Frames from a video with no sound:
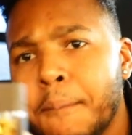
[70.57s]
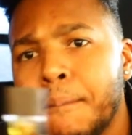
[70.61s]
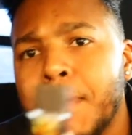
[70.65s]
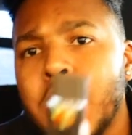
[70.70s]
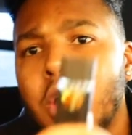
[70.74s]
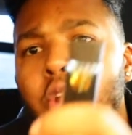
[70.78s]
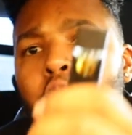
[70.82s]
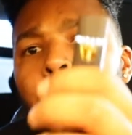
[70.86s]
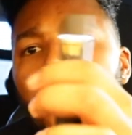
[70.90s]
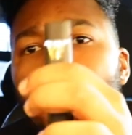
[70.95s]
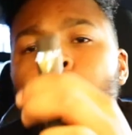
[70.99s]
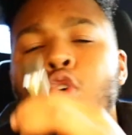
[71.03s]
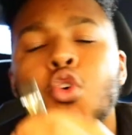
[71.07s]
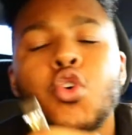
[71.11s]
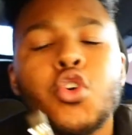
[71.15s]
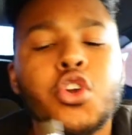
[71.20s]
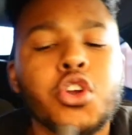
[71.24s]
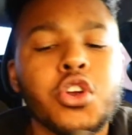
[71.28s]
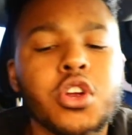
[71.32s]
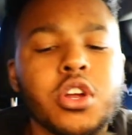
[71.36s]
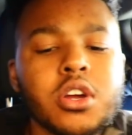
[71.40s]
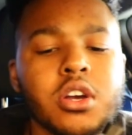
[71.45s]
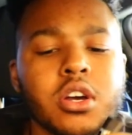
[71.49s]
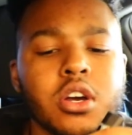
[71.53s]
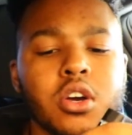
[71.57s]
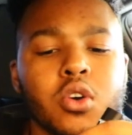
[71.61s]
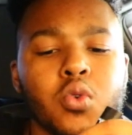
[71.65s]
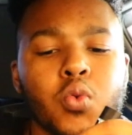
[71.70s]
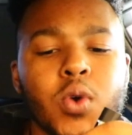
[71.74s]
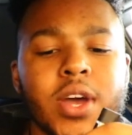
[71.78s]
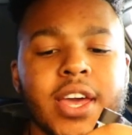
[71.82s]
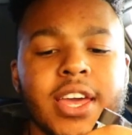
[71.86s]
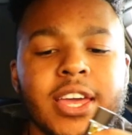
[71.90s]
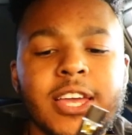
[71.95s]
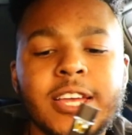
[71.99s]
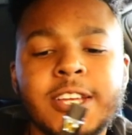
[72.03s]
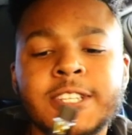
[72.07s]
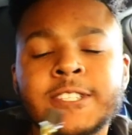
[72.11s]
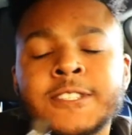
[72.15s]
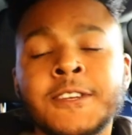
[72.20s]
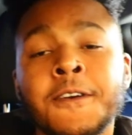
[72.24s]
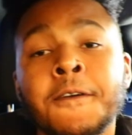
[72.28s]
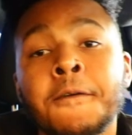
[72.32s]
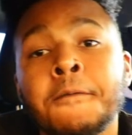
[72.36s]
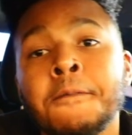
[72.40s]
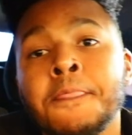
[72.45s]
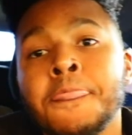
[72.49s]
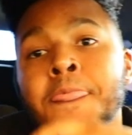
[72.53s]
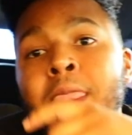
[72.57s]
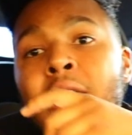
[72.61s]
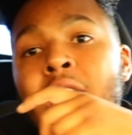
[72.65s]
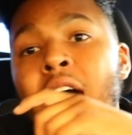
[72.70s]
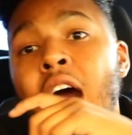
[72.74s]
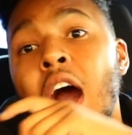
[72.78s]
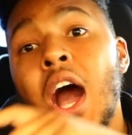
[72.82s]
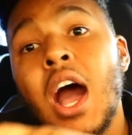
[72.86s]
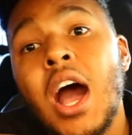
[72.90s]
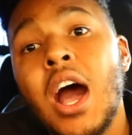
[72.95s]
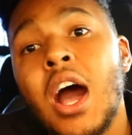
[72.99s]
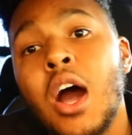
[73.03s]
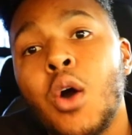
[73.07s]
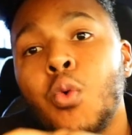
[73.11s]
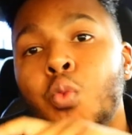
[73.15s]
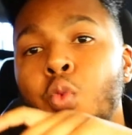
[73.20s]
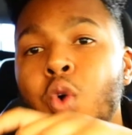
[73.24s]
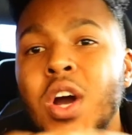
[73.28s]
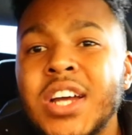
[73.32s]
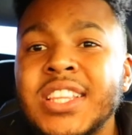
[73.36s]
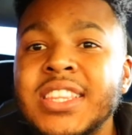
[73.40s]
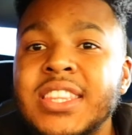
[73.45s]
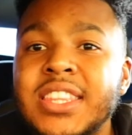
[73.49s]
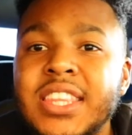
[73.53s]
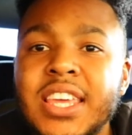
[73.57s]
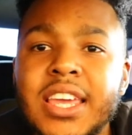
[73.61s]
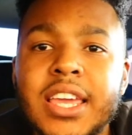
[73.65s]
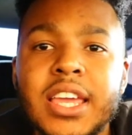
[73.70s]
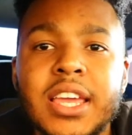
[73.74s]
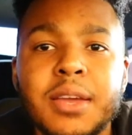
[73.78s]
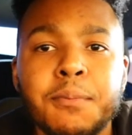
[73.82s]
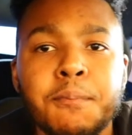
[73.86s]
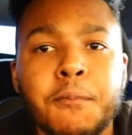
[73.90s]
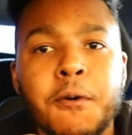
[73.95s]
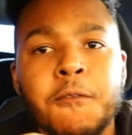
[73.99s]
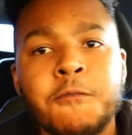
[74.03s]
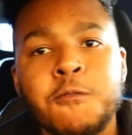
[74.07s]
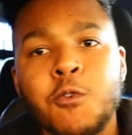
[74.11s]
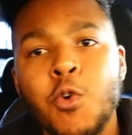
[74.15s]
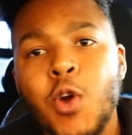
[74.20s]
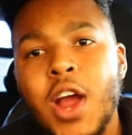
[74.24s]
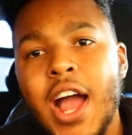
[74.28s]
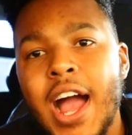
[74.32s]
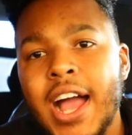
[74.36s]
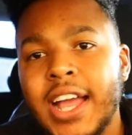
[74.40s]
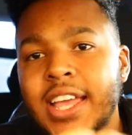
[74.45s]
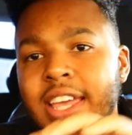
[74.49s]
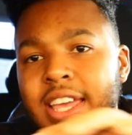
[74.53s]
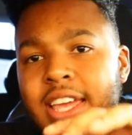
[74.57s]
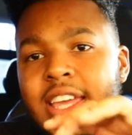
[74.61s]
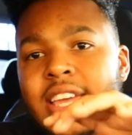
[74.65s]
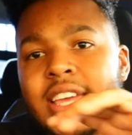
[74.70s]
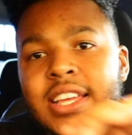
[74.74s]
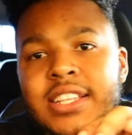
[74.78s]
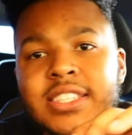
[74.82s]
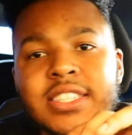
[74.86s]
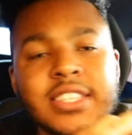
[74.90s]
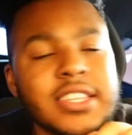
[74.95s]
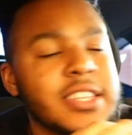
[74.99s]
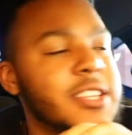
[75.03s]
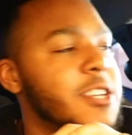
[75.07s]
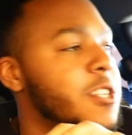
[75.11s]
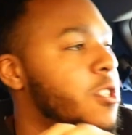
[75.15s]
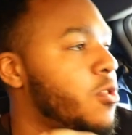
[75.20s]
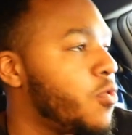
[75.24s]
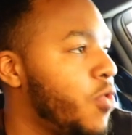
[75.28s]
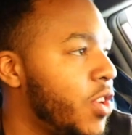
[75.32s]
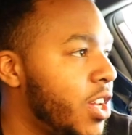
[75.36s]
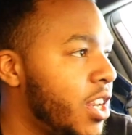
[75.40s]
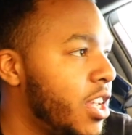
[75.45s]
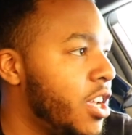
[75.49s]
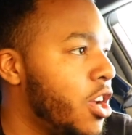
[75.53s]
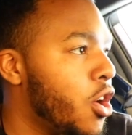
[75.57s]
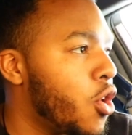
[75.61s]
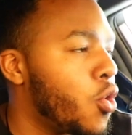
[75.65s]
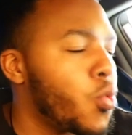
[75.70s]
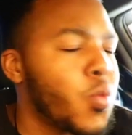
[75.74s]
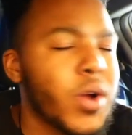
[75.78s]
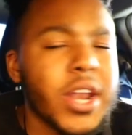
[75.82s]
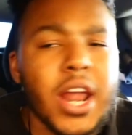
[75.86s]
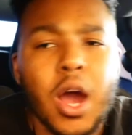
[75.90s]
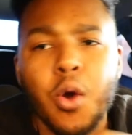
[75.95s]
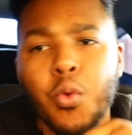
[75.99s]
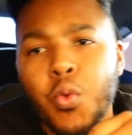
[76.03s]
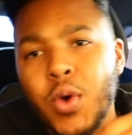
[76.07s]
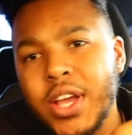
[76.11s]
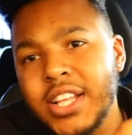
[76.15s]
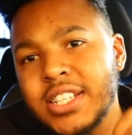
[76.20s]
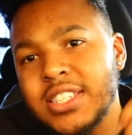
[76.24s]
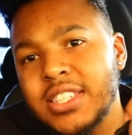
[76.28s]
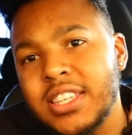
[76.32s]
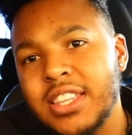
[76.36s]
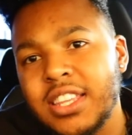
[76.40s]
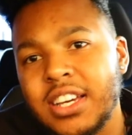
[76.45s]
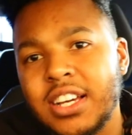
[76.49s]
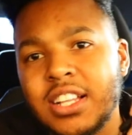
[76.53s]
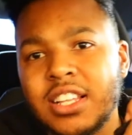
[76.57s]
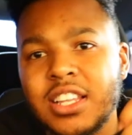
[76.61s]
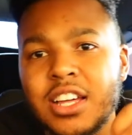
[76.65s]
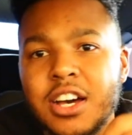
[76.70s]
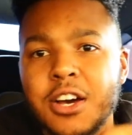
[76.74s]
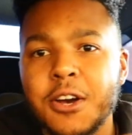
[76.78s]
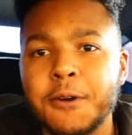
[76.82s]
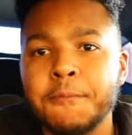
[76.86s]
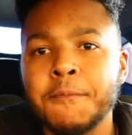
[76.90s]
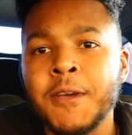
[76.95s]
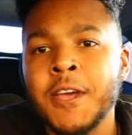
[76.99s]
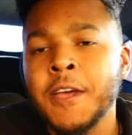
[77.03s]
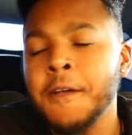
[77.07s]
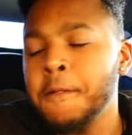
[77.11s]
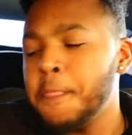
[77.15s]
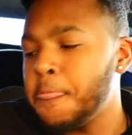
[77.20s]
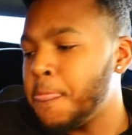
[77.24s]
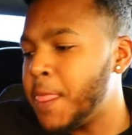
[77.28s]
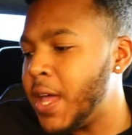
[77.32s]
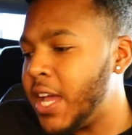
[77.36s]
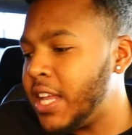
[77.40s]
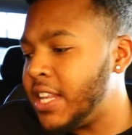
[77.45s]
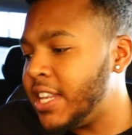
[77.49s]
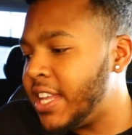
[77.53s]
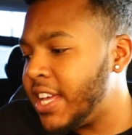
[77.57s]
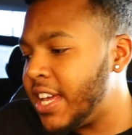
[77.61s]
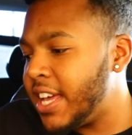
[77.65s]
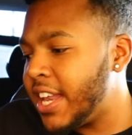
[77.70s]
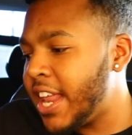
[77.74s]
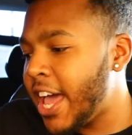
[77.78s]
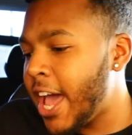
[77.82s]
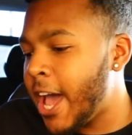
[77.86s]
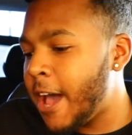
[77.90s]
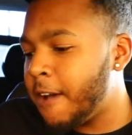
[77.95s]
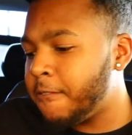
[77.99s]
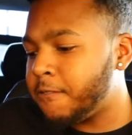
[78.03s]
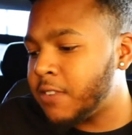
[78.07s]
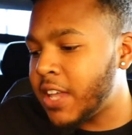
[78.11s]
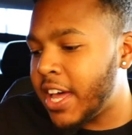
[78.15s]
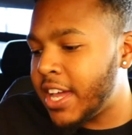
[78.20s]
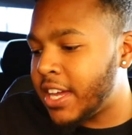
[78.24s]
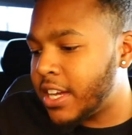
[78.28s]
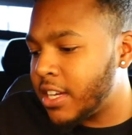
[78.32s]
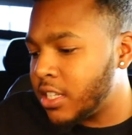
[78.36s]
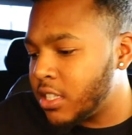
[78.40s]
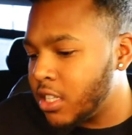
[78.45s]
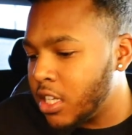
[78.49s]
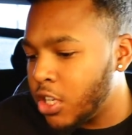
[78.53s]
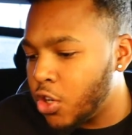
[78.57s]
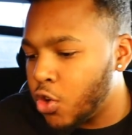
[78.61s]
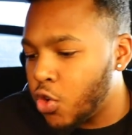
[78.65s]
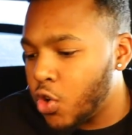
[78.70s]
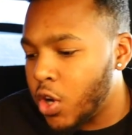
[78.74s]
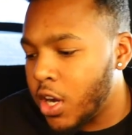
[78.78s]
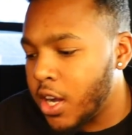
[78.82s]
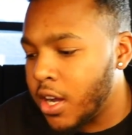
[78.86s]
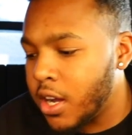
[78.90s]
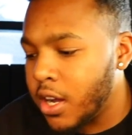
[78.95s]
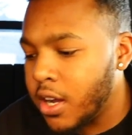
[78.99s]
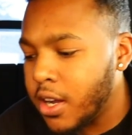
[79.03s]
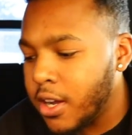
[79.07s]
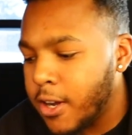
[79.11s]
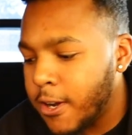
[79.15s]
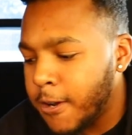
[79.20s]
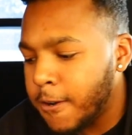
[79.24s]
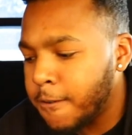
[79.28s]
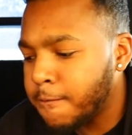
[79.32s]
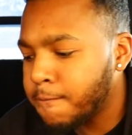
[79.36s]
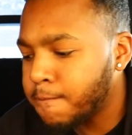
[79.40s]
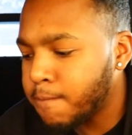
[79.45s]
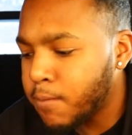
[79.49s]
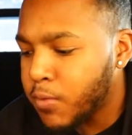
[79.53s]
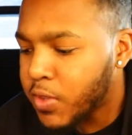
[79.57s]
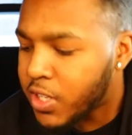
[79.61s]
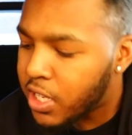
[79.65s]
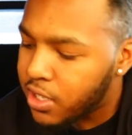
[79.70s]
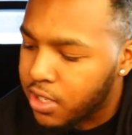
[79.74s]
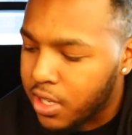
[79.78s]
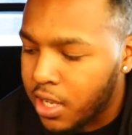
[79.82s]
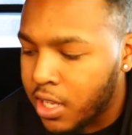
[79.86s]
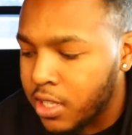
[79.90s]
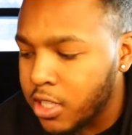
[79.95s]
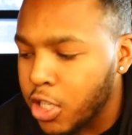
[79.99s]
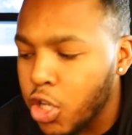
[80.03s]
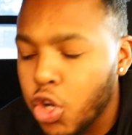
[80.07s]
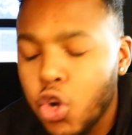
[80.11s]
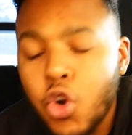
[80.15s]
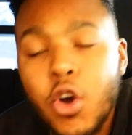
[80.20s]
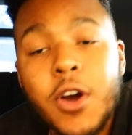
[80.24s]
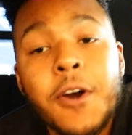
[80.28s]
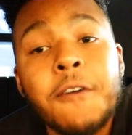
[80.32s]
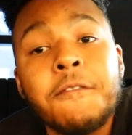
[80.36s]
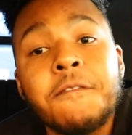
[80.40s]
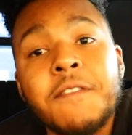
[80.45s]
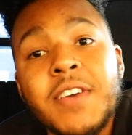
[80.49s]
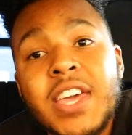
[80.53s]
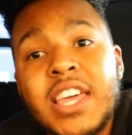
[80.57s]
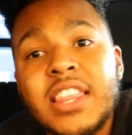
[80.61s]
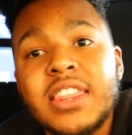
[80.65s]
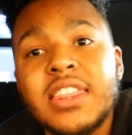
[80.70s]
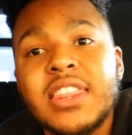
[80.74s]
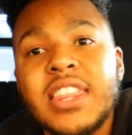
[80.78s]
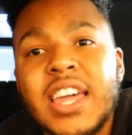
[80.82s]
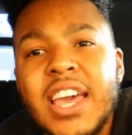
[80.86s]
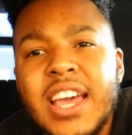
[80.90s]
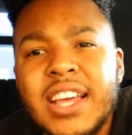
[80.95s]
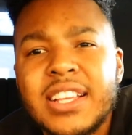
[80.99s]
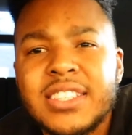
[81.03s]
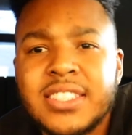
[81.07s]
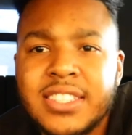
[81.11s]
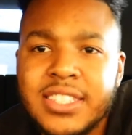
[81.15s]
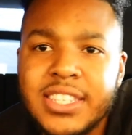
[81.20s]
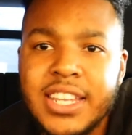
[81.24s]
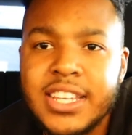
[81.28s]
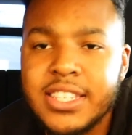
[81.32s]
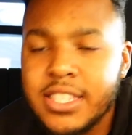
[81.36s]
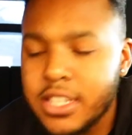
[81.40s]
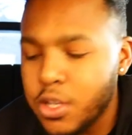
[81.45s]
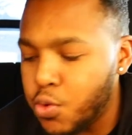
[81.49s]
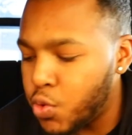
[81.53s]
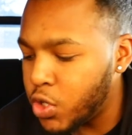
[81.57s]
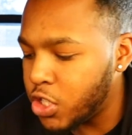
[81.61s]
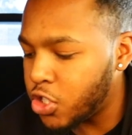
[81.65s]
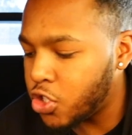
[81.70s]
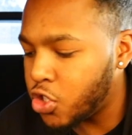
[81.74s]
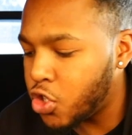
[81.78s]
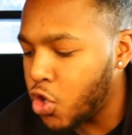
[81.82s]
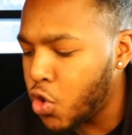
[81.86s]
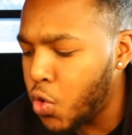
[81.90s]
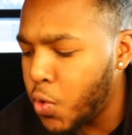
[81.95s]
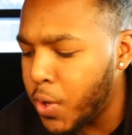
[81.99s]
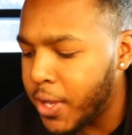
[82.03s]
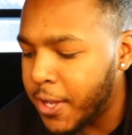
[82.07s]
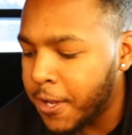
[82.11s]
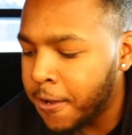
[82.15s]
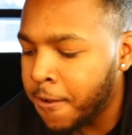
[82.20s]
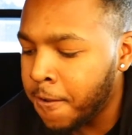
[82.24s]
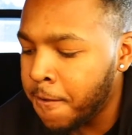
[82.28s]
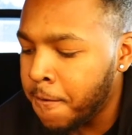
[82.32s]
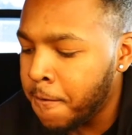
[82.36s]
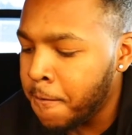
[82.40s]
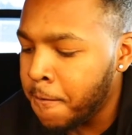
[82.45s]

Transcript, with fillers: About a quarter uh, ways ah one thing before i get into this video when i went to the club they did have like a little uh a little event that Stiiizy was doing